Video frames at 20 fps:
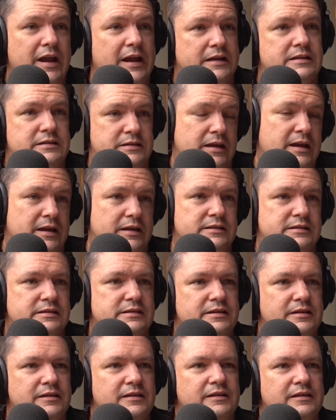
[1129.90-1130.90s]
use the
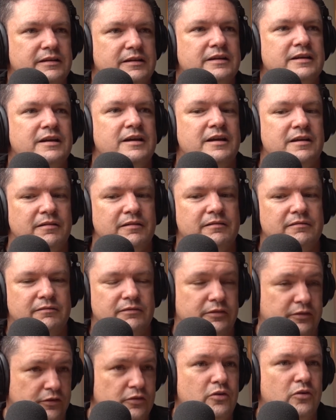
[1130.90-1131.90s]
gauntlets, but
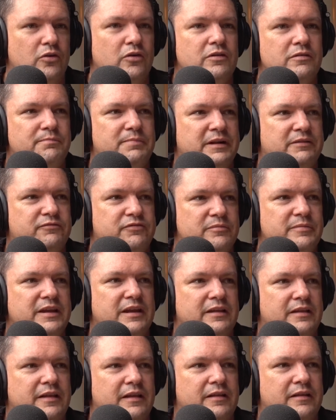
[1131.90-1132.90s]
sure. But for
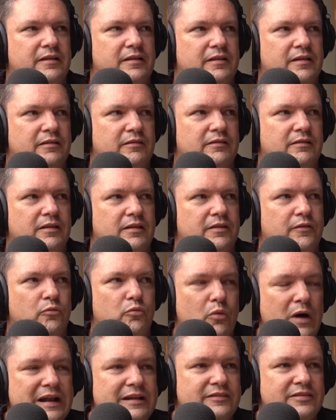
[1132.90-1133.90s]
me, the
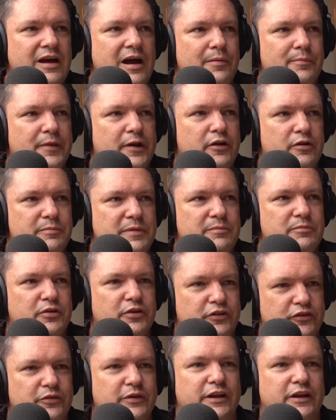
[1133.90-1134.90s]
one time that I remember
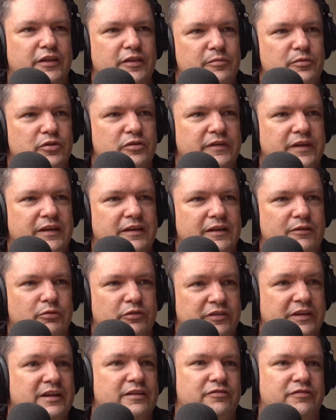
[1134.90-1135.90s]
her doing it in the movie, it
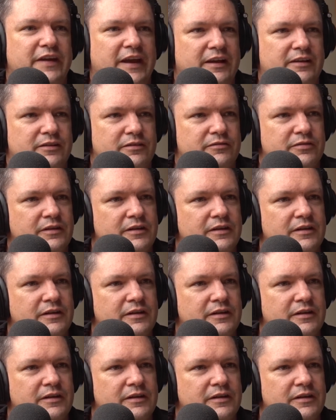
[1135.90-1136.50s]
was ineffective.